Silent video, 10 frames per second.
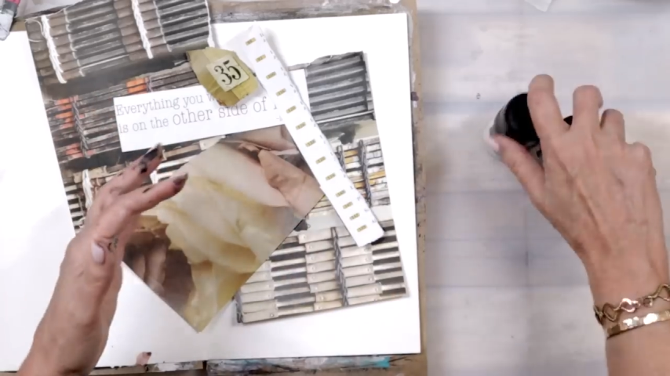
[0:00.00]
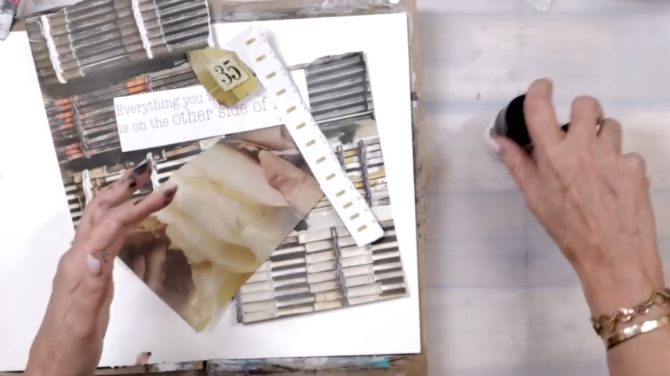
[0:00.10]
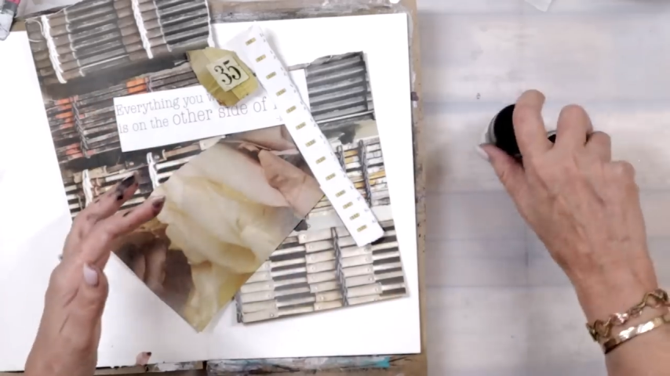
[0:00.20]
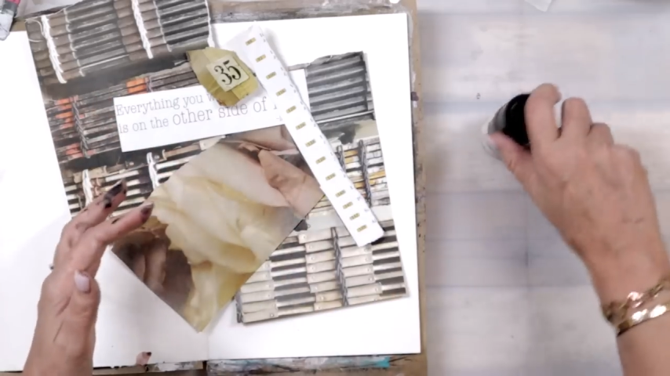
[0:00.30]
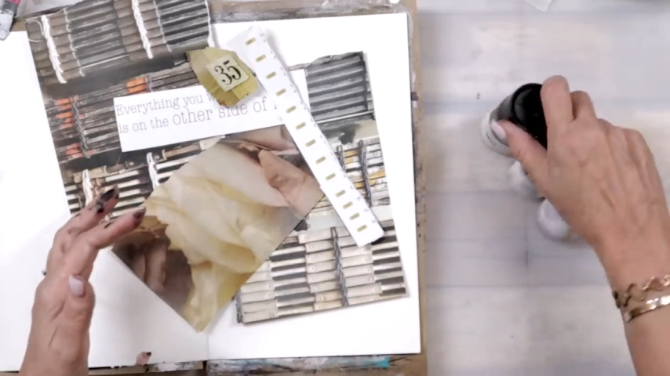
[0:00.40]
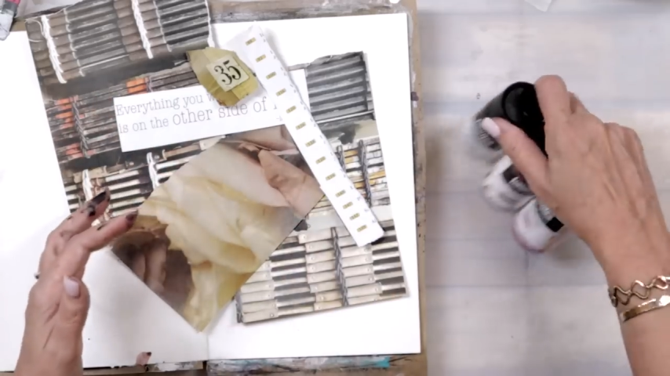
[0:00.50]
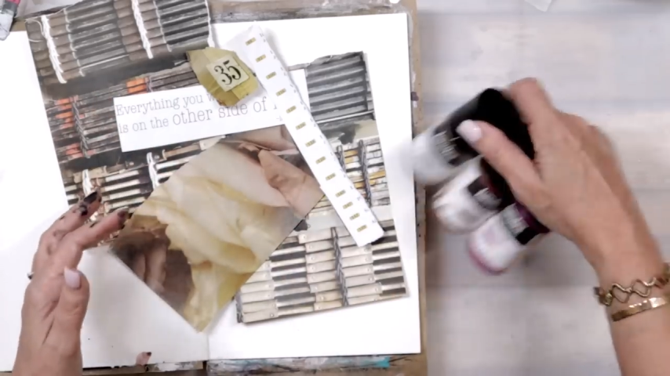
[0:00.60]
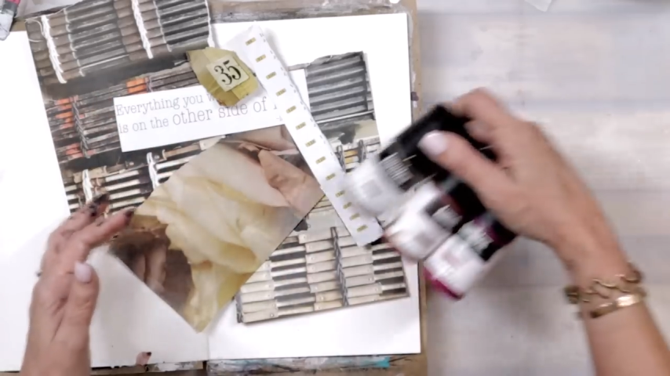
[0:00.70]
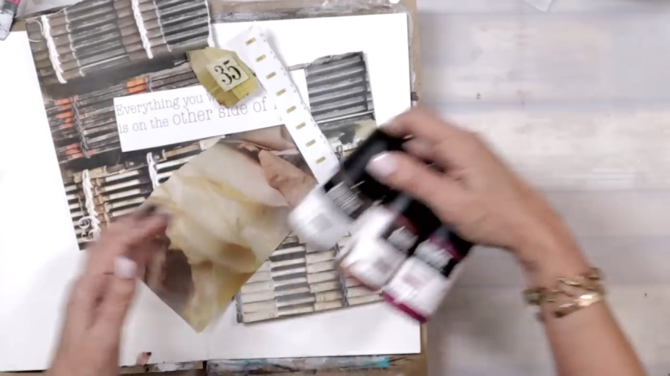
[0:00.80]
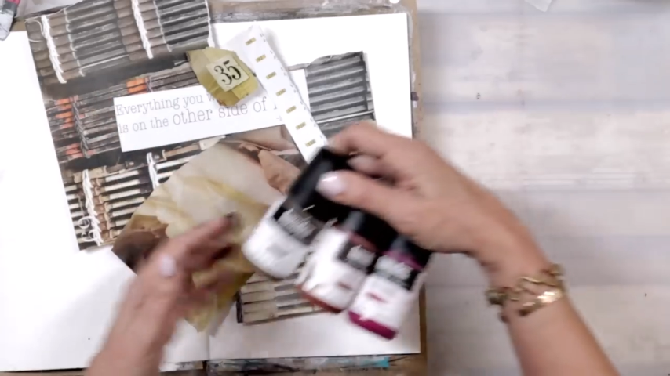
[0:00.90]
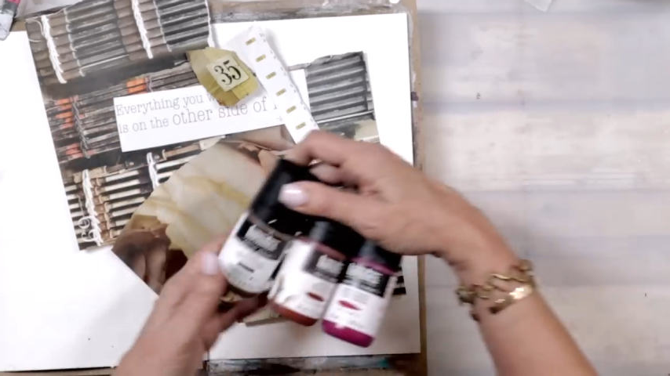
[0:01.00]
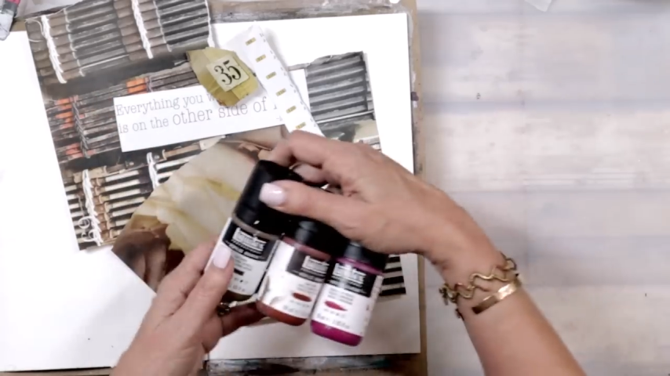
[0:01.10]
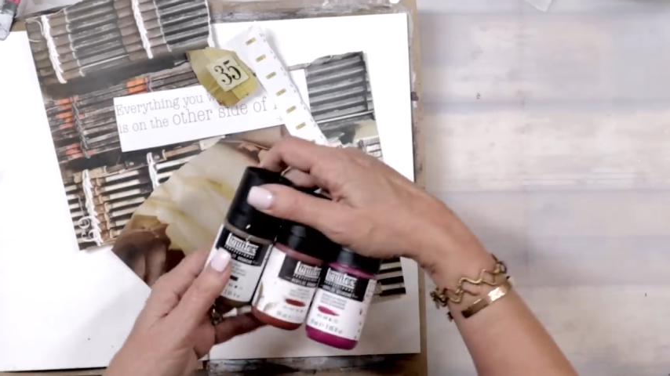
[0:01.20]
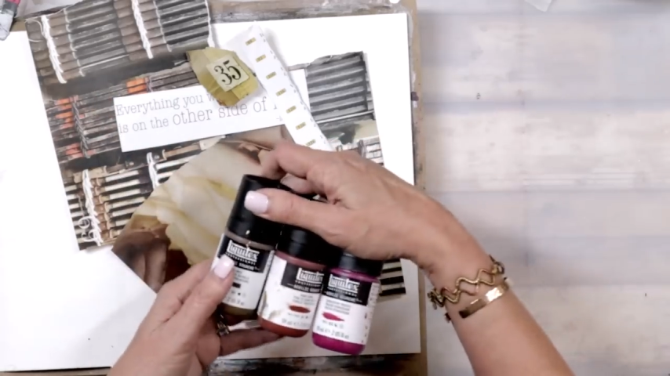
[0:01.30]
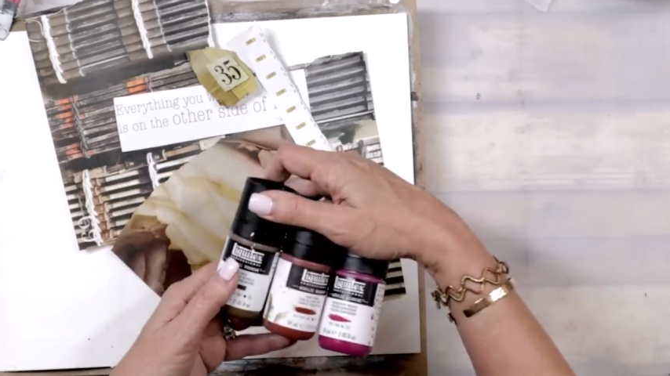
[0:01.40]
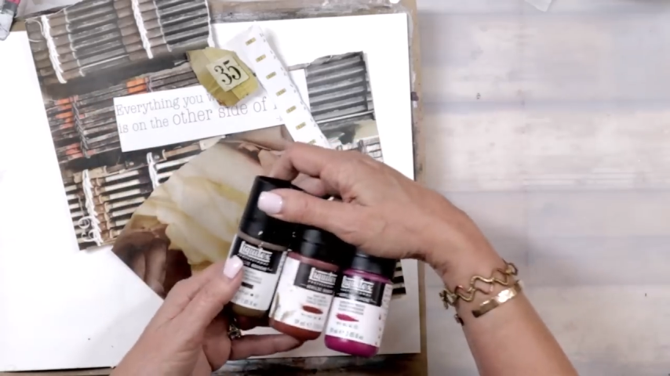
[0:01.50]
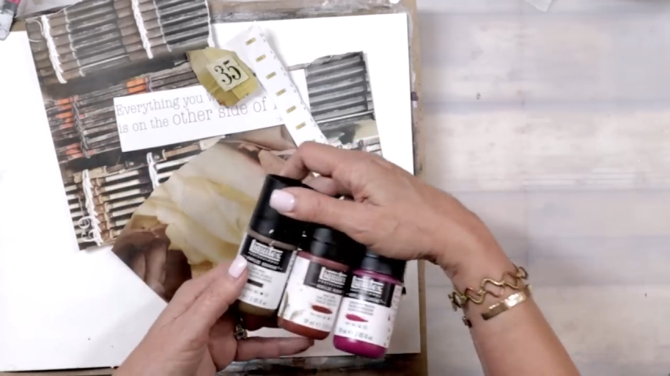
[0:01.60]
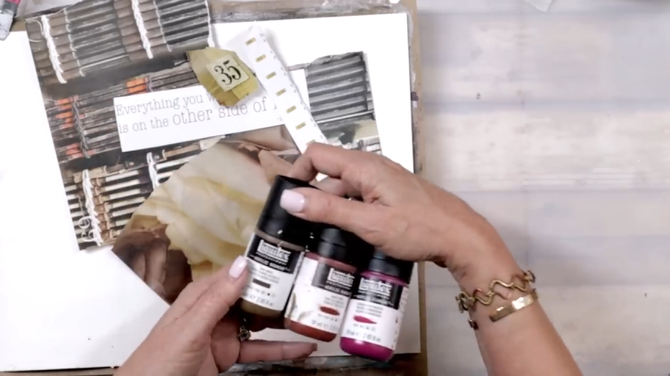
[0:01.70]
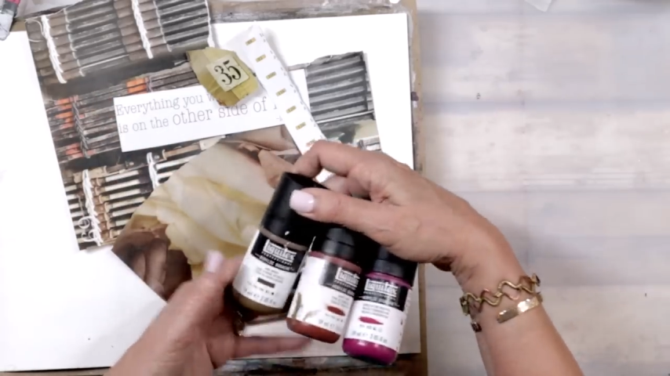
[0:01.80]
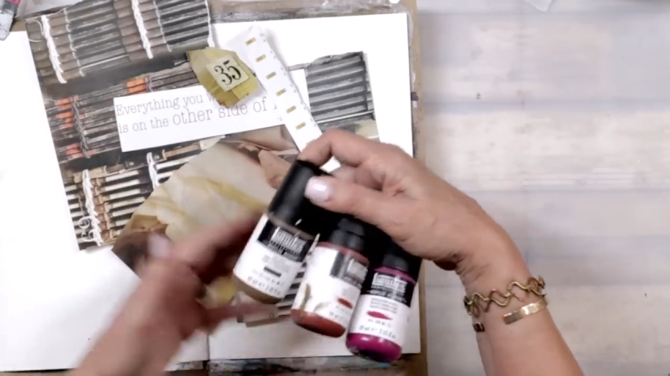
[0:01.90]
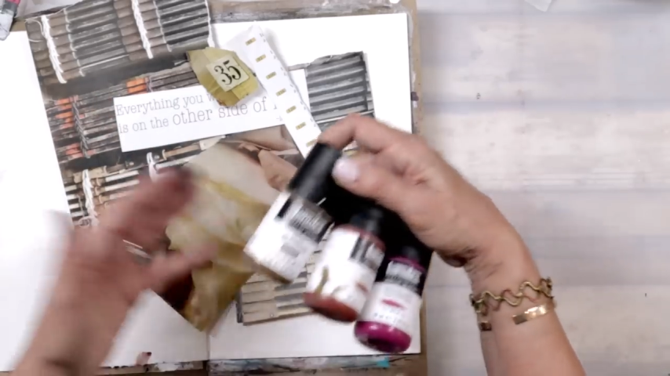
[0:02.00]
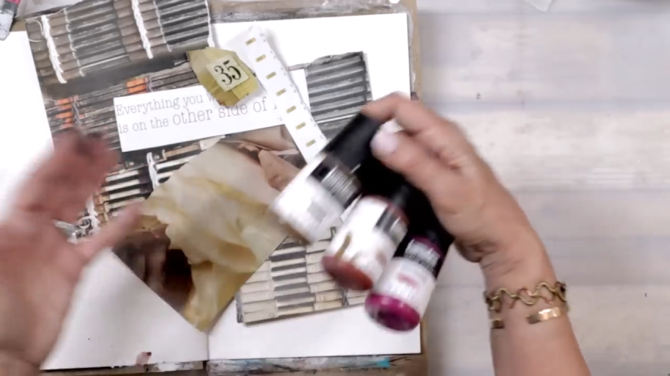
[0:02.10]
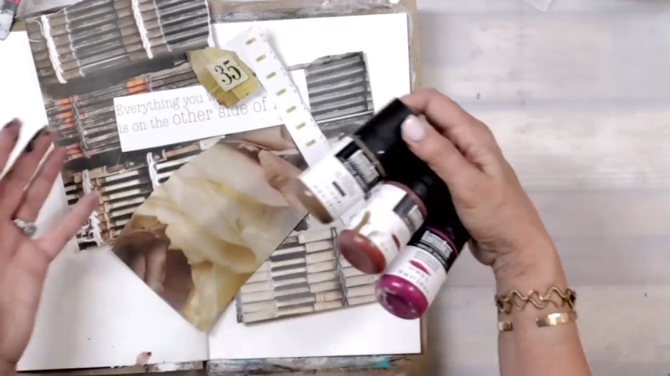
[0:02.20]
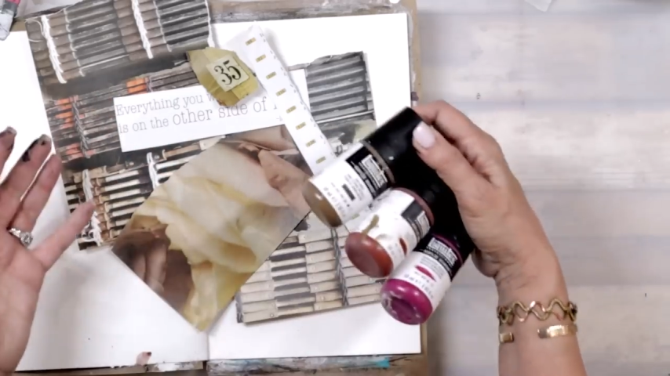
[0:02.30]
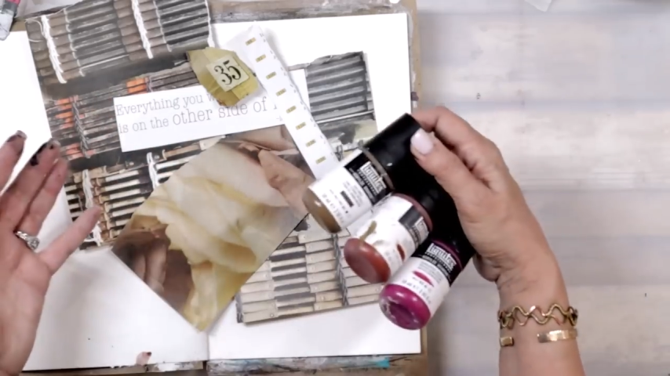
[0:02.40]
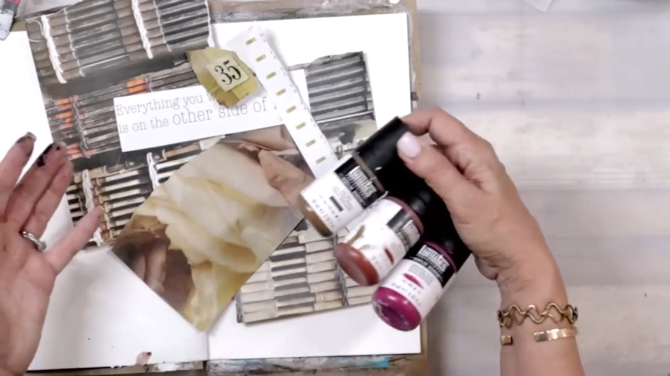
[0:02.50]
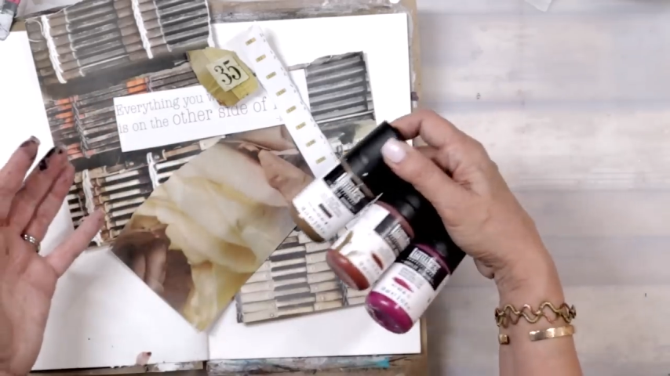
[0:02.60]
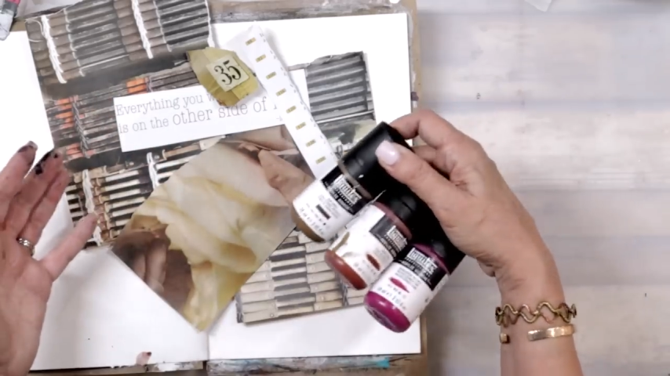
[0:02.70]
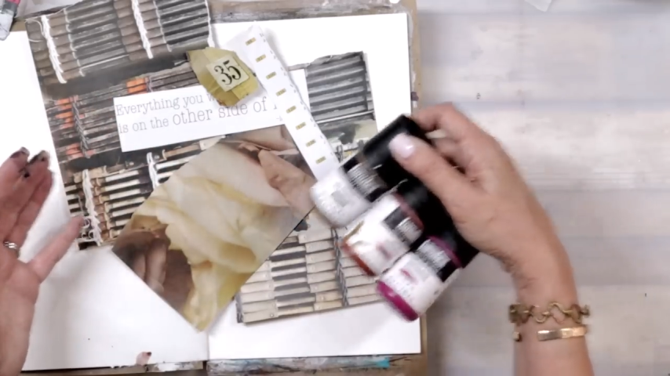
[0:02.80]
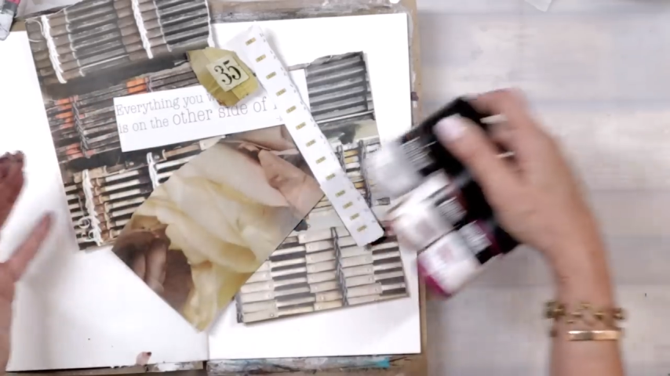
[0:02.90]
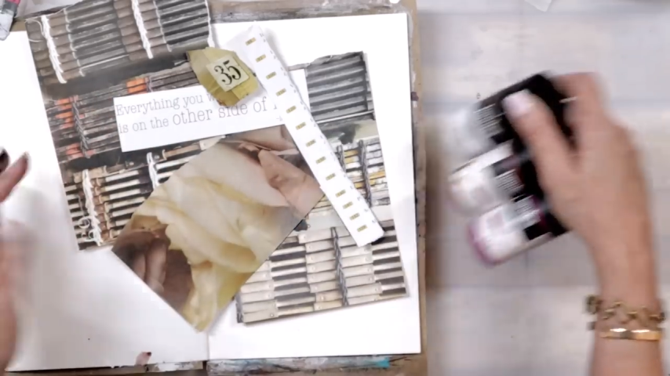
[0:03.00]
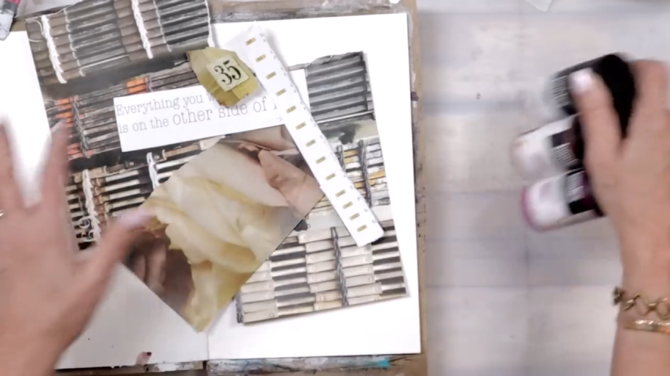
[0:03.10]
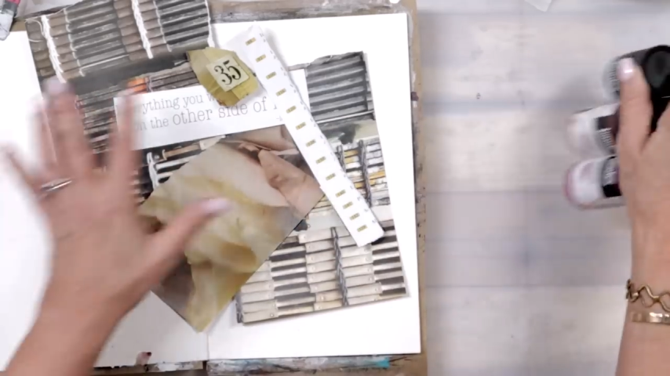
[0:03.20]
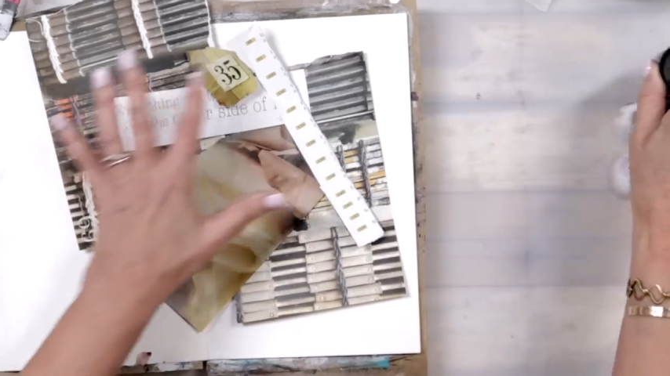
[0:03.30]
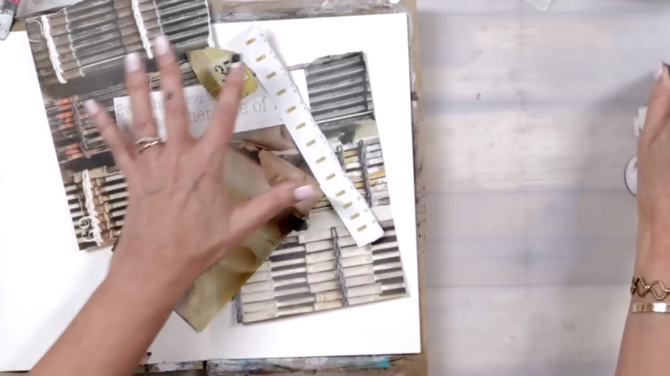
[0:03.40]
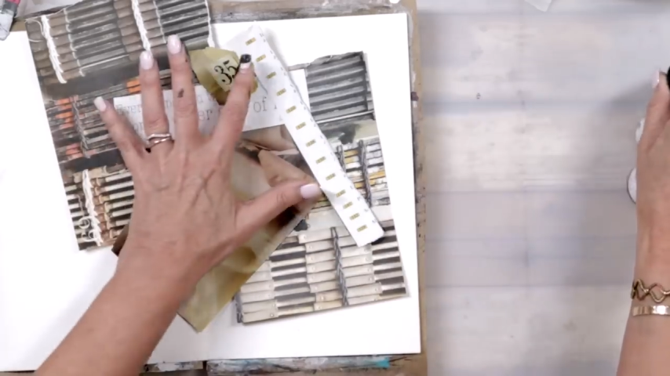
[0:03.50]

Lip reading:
No face is visible, so there are no lips to read.